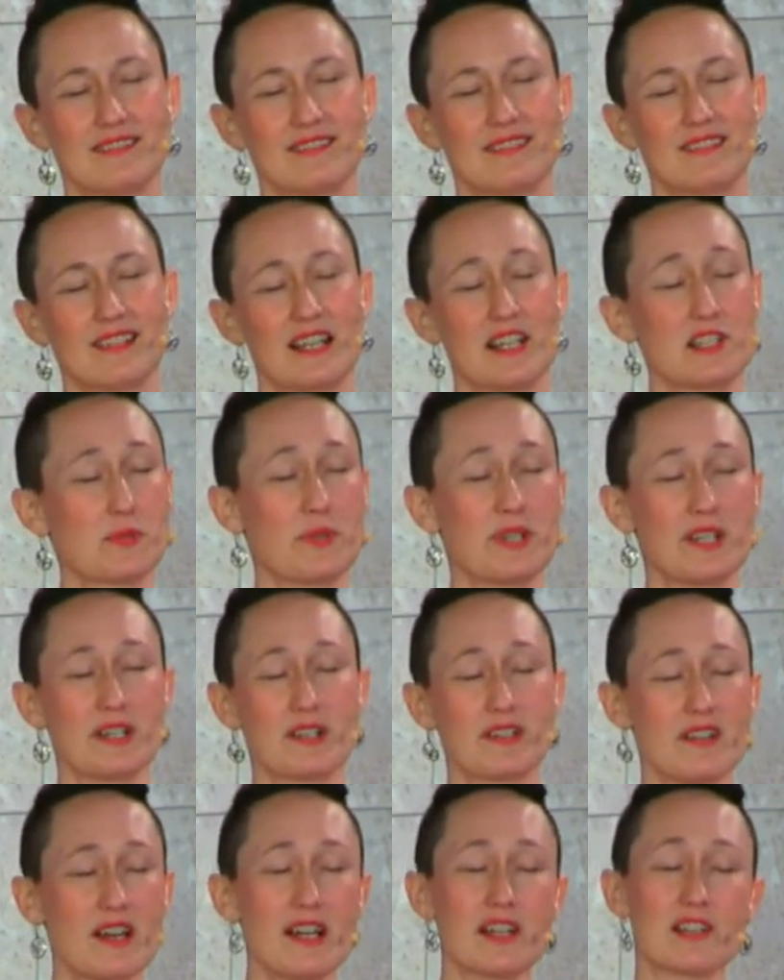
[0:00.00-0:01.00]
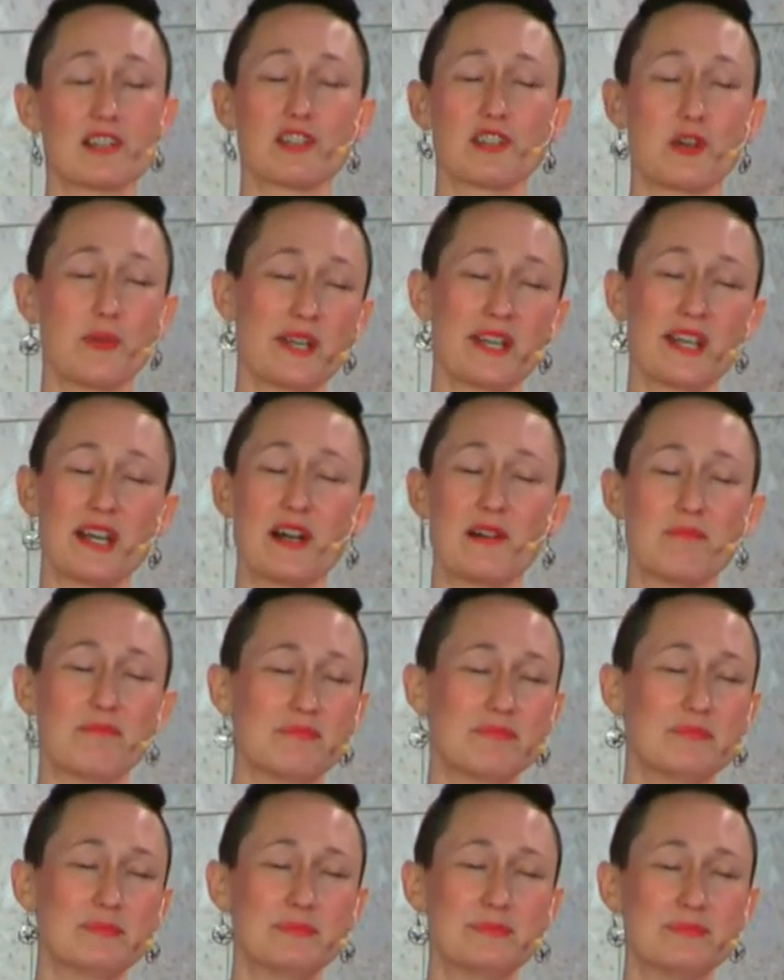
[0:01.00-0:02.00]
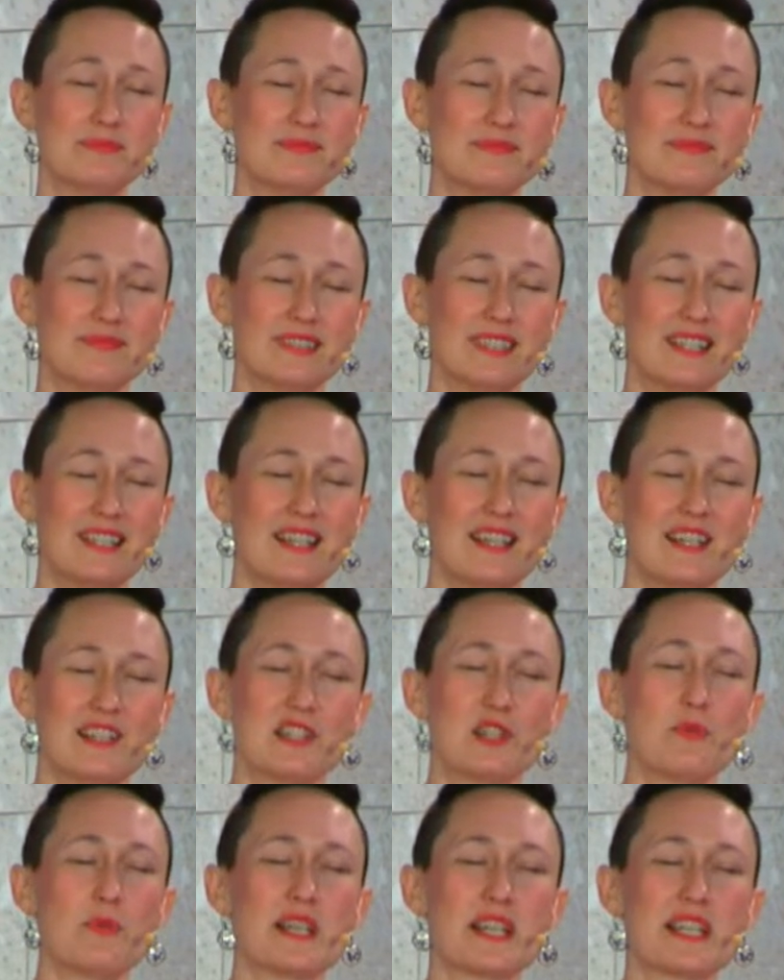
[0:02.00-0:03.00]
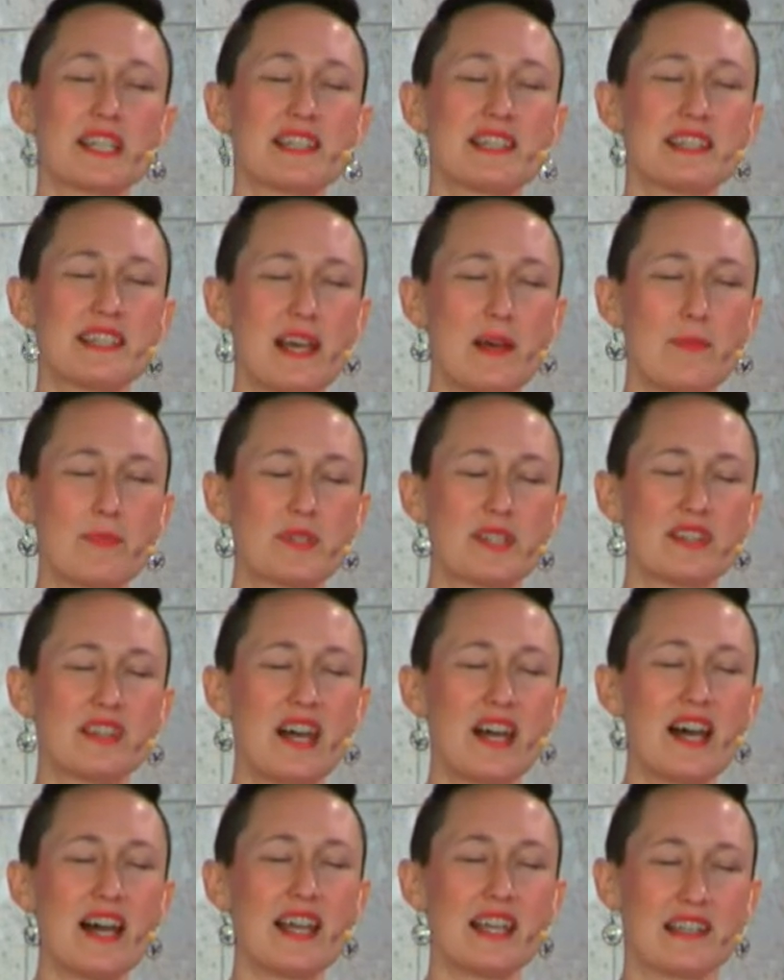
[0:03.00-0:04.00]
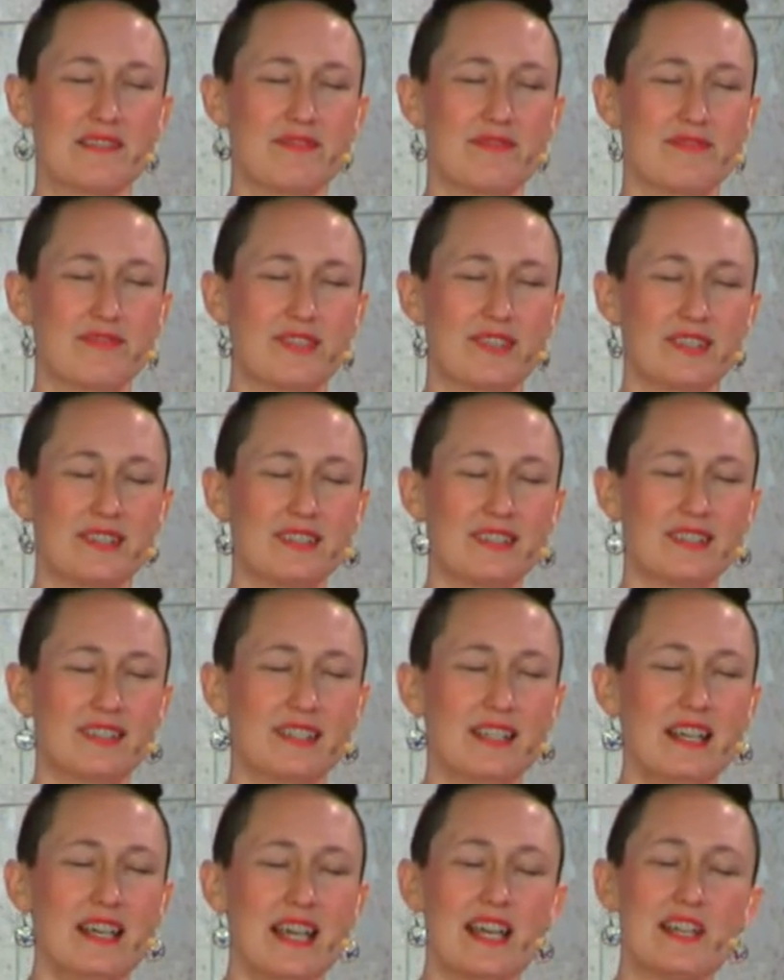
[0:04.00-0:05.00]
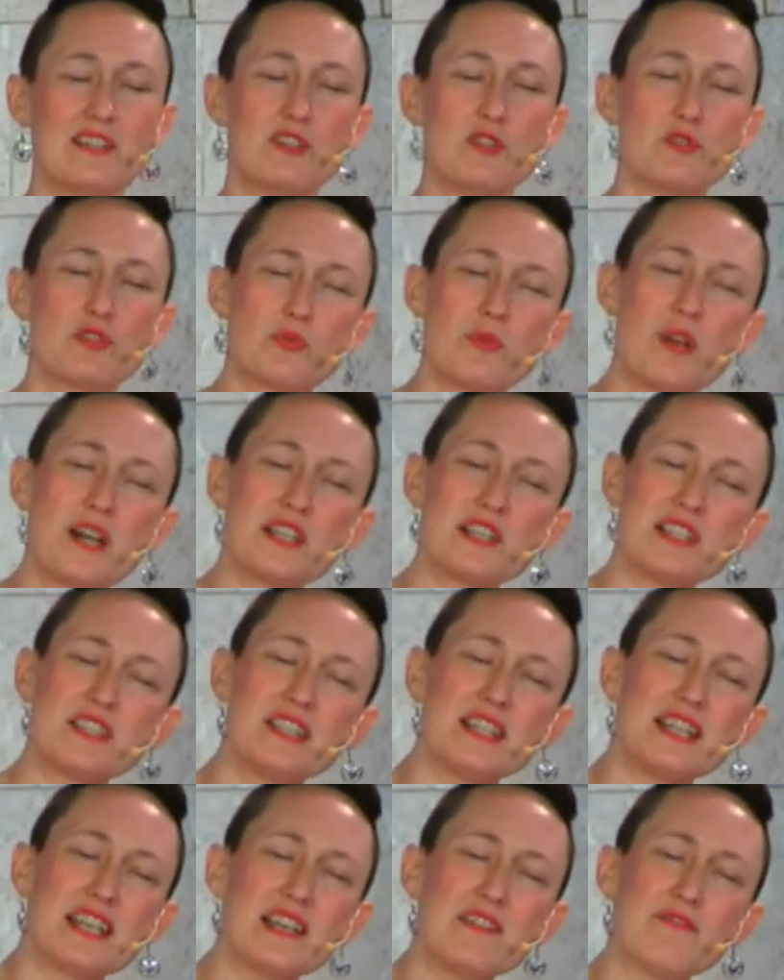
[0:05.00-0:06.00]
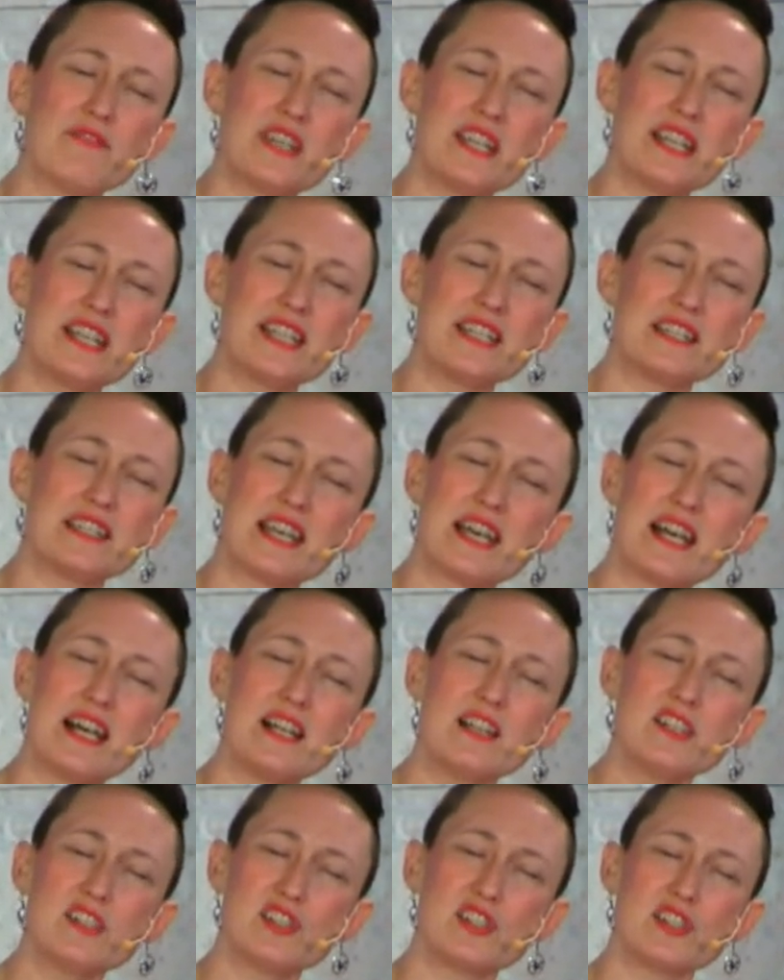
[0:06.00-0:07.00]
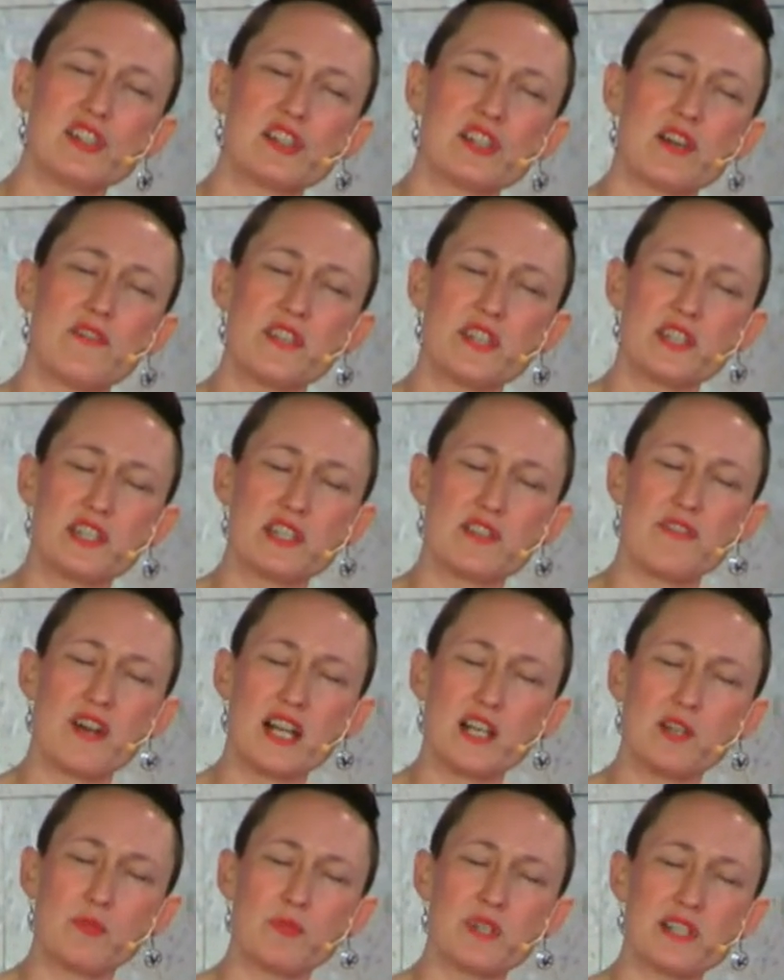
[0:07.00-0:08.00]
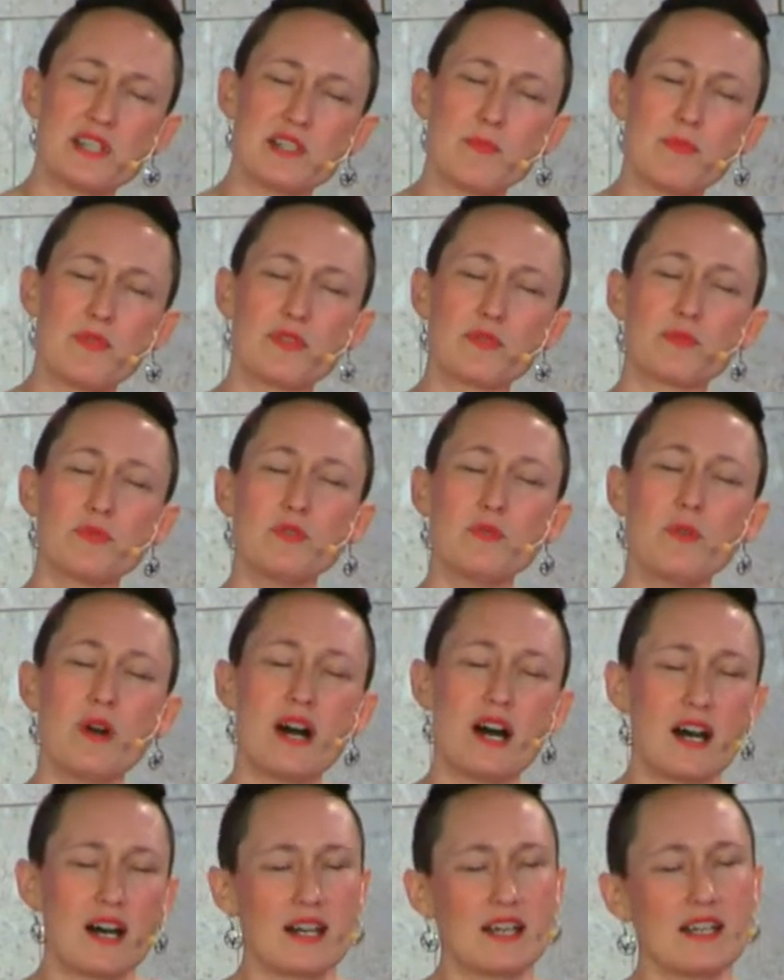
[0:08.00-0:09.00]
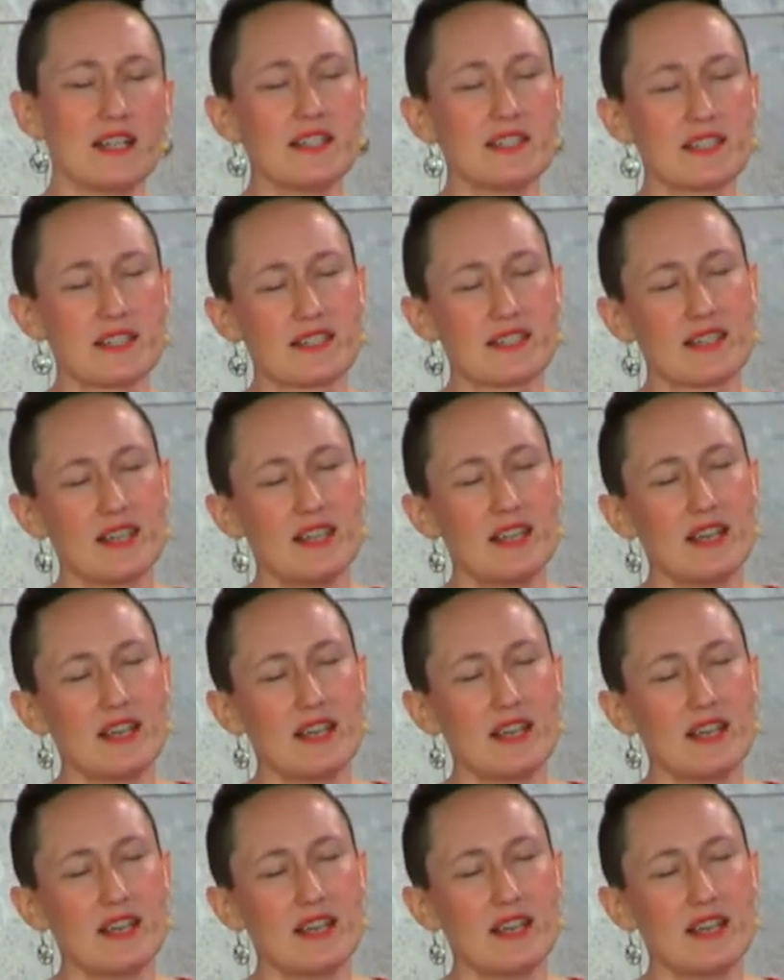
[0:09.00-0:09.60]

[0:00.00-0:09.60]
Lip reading: as we are not showing up, to accept life and to trust in the infinite intelligence of this divine wisdom through us,